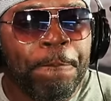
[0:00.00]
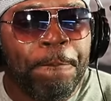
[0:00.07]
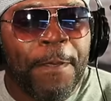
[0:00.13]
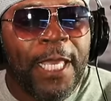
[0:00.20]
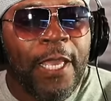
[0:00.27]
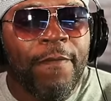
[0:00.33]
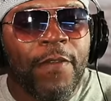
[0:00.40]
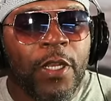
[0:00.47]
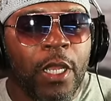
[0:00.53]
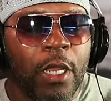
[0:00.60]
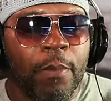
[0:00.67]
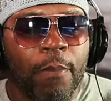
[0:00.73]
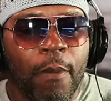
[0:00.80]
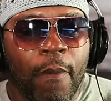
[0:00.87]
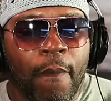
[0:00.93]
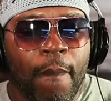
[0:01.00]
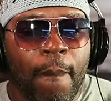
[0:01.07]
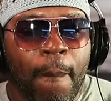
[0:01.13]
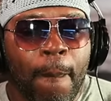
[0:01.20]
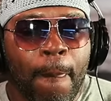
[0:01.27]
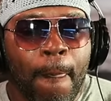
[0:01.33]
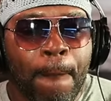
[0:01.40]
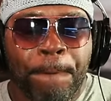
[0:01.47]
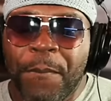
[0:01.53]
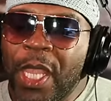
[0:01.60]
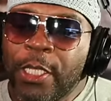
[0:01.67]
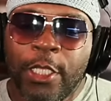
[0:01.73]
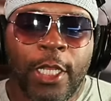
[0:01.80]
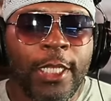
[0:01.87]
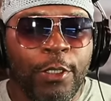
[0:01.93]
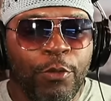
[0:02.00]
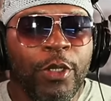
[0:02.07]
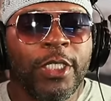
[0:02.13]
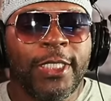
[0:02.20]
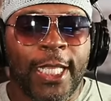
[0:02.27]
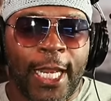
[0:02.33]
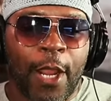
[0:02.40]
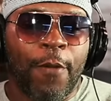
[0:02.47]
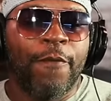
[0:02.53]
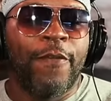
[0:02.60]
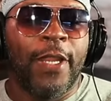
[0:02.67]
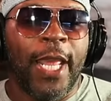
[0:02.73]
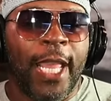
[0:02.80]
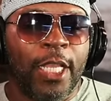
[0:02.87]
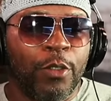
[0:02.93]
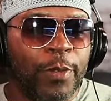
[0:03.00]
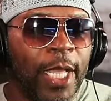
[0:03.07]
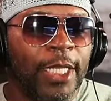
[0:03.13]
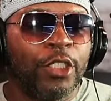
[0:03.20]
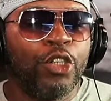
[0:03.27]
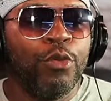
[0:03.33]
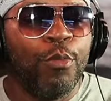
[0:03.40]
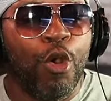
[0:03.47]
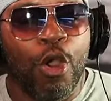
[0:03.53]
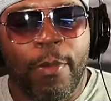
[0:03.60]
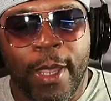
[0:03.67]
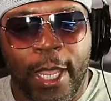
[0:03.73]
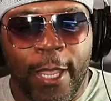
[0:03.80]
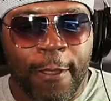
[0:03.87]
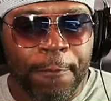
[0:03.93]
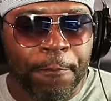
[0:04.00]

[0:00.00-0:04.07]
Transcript: Giving up. Now, we'll say that one for last. We got two more, man.